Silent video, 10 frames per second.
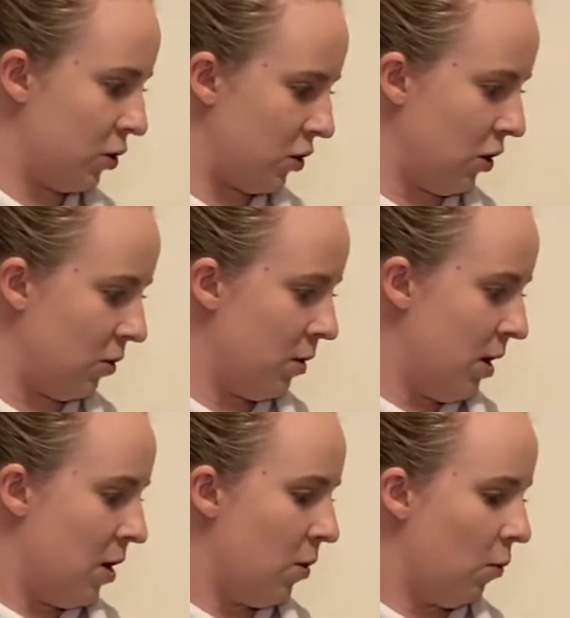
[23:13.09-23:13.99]
So
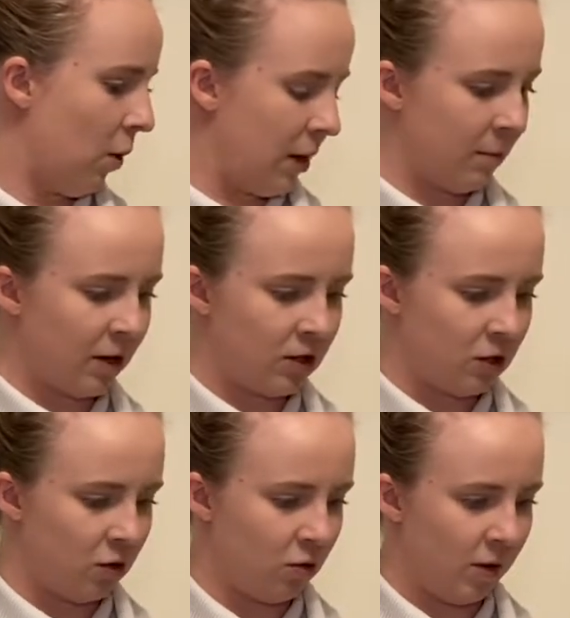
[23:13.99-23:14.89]
what I'm going to
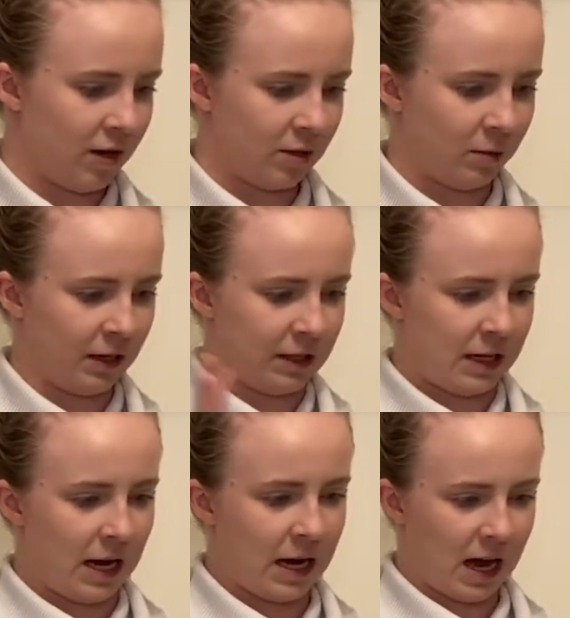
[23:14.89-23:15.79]
do is I'm going to
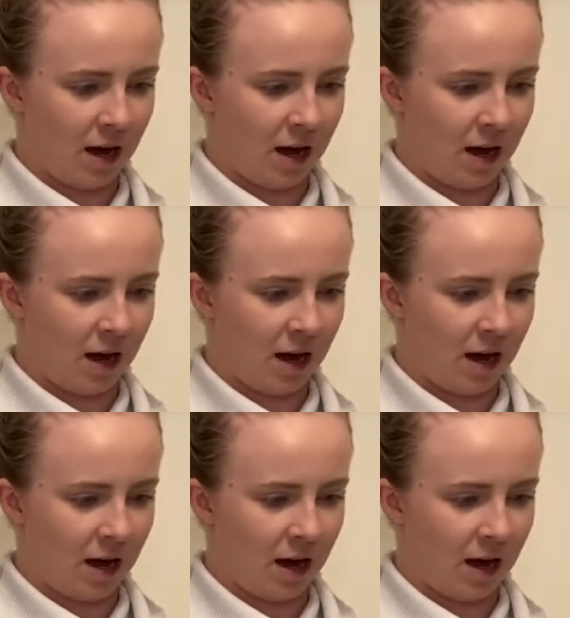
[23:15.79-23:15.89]
take